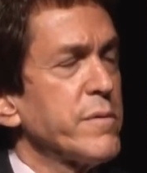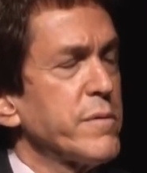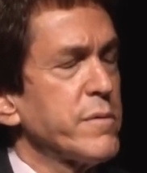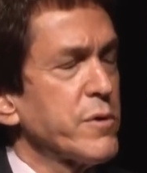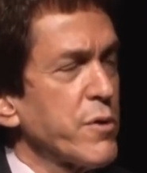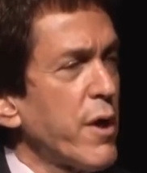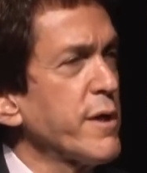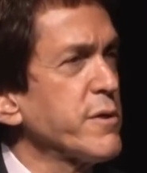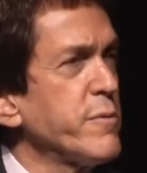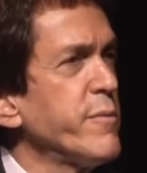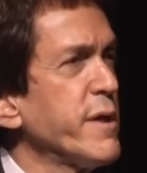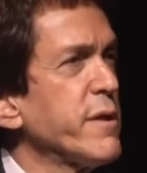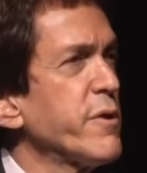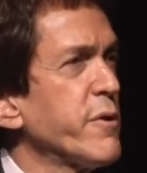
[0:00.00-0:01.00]
Talk to
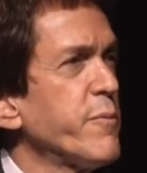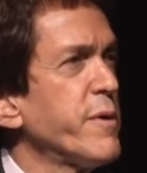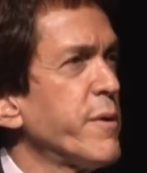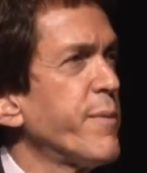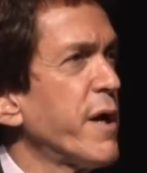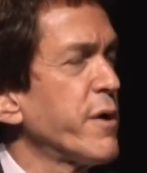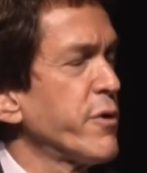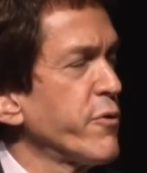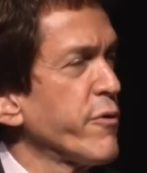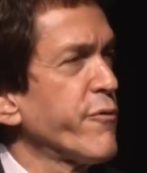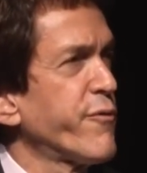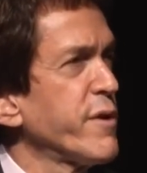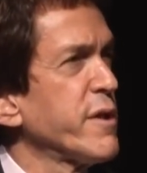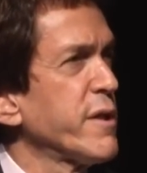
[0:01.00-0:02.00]
me a little bit about your
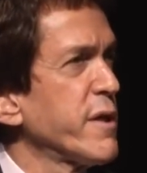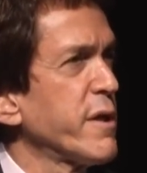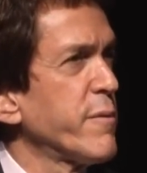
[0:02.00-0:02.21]
feeling